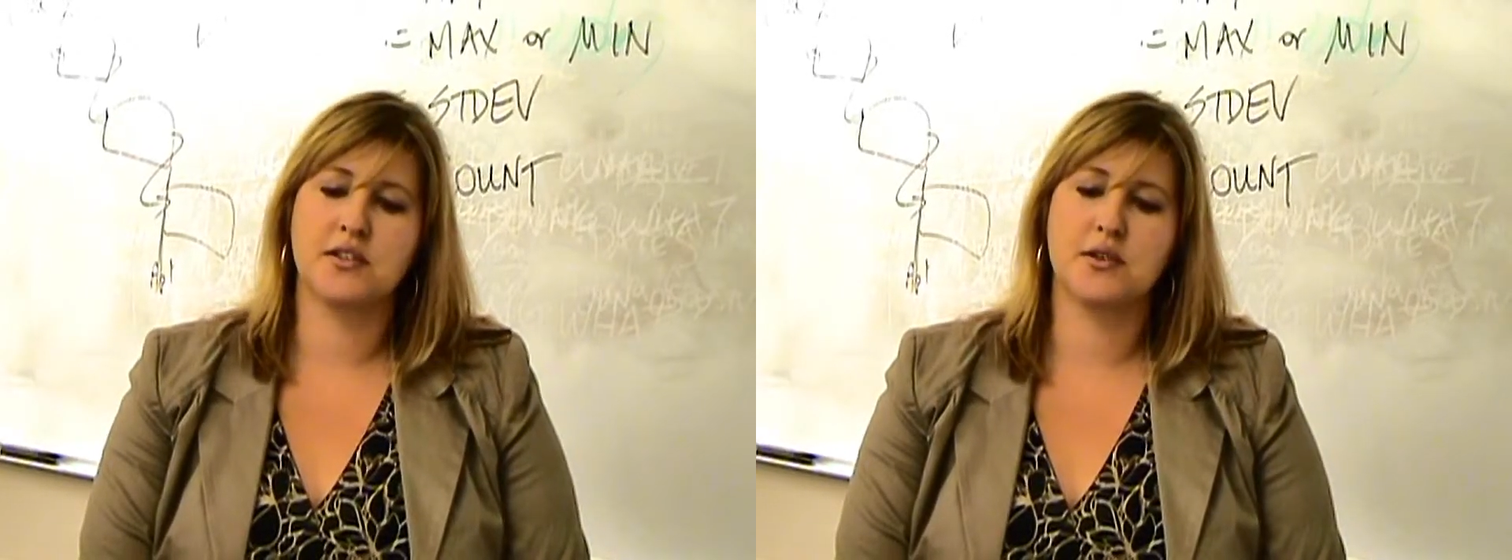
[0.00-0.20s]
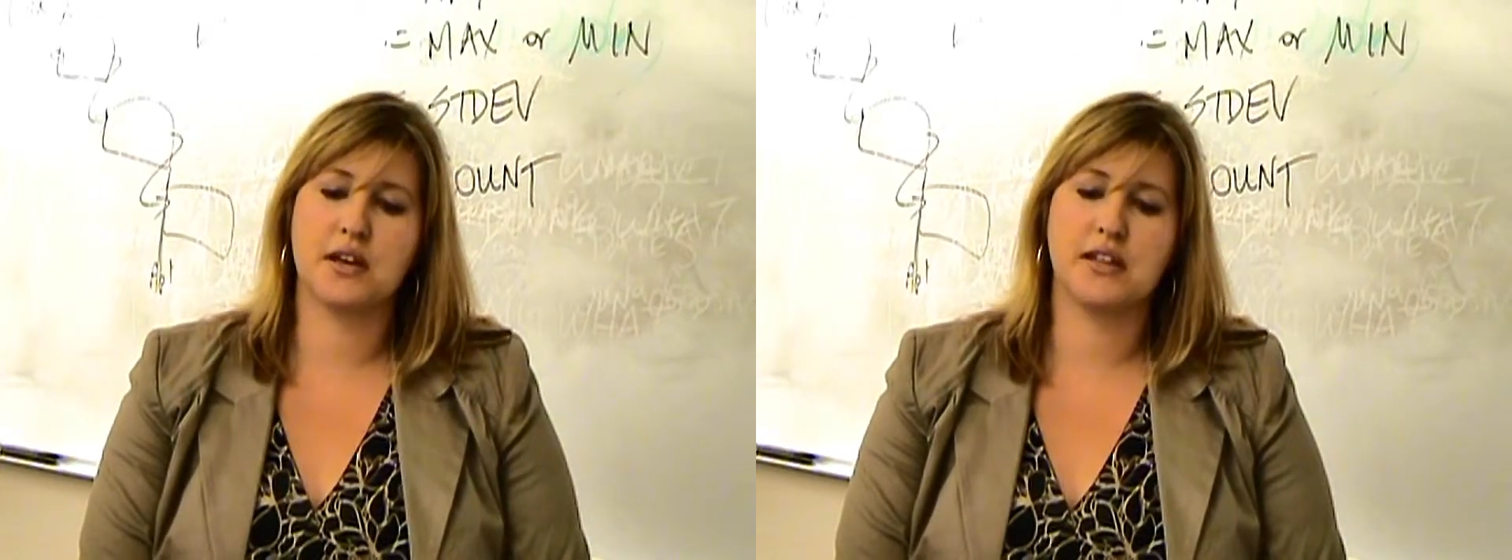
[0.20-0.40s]

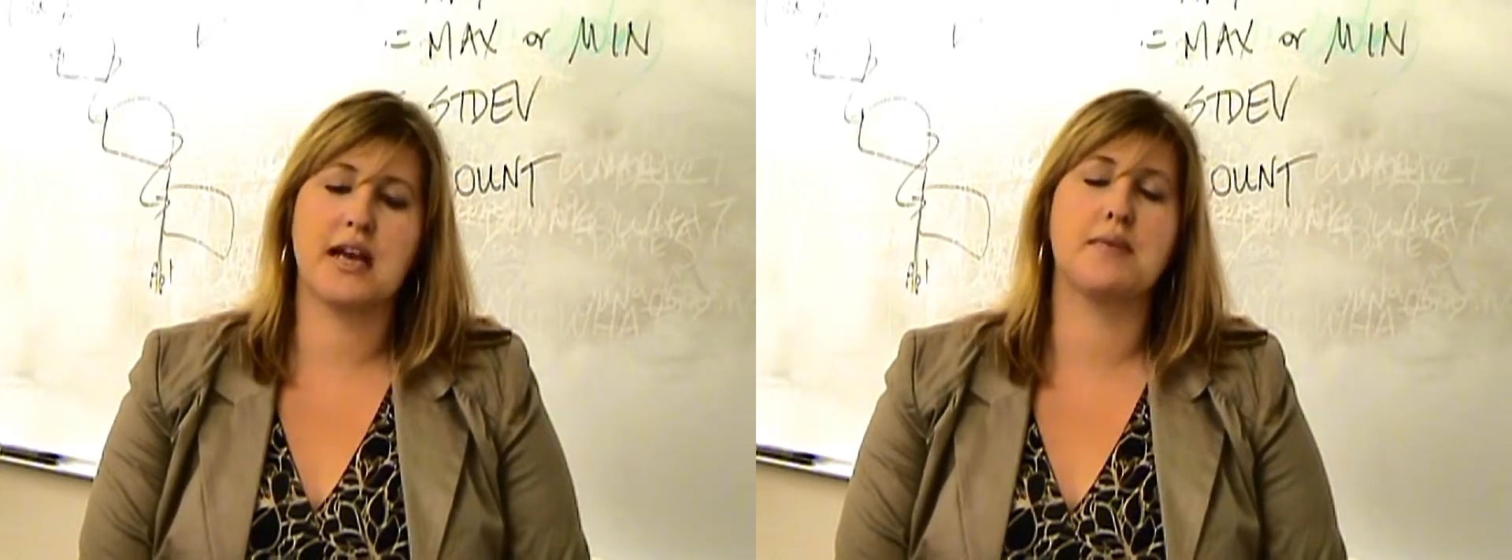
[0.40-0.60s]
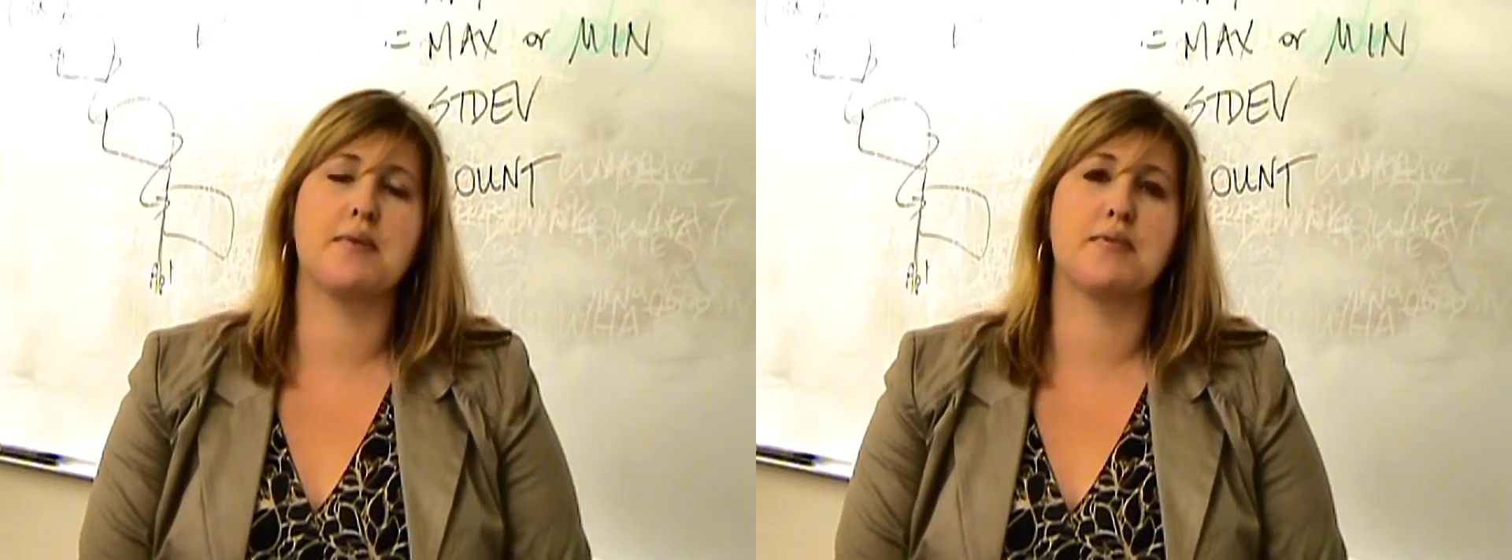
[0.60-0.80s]
to a
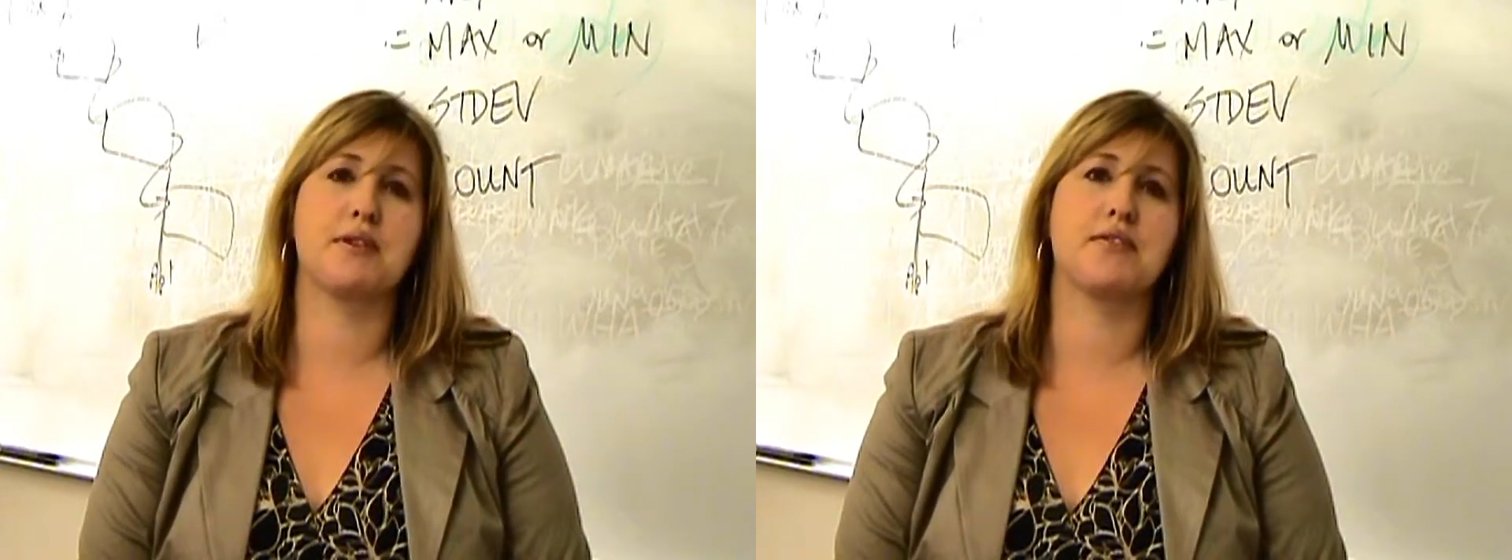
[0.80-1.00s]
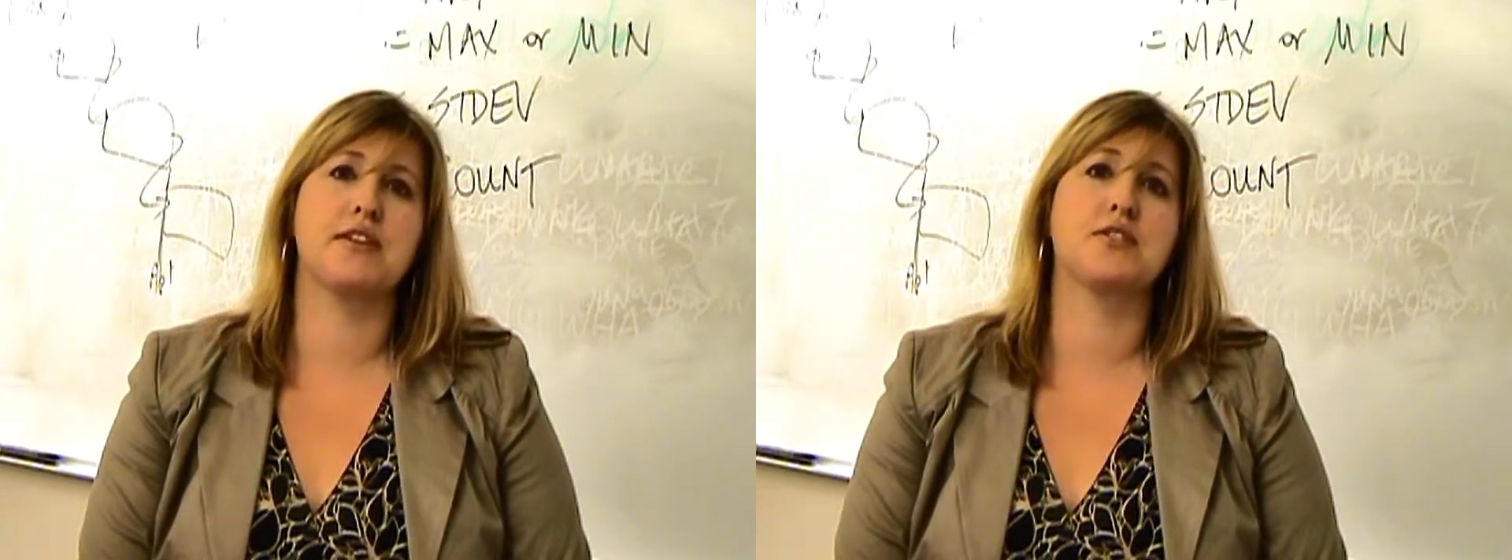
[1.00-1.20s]
claim of
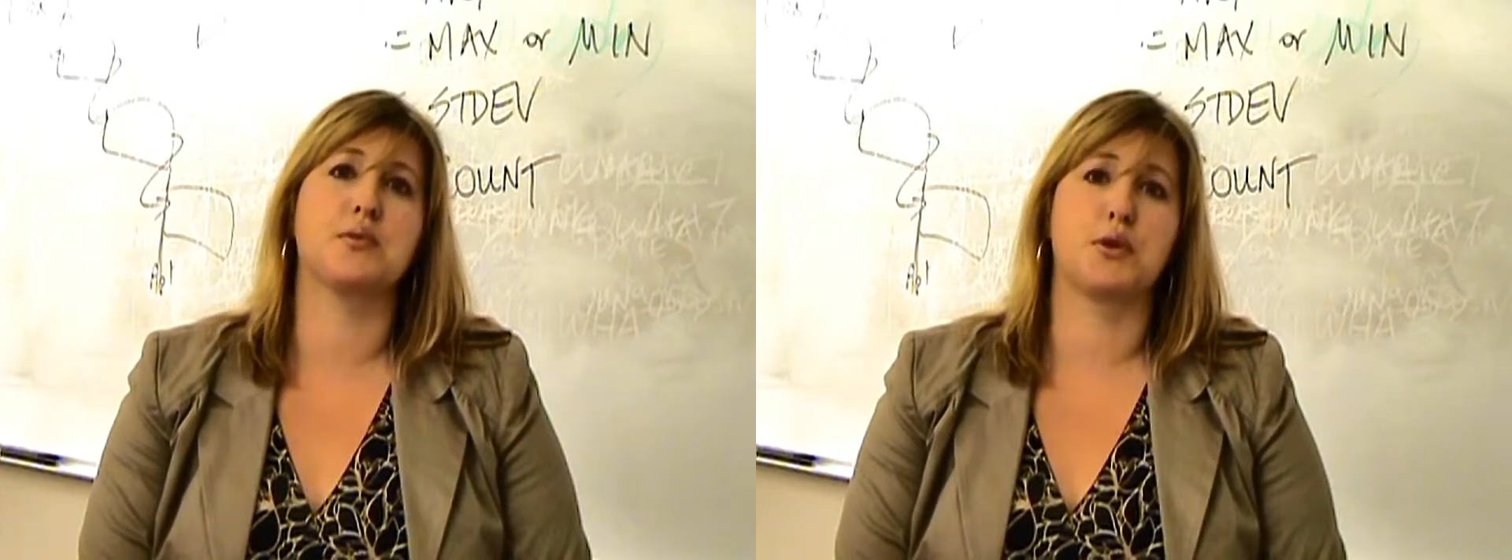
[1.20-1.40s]
privilege or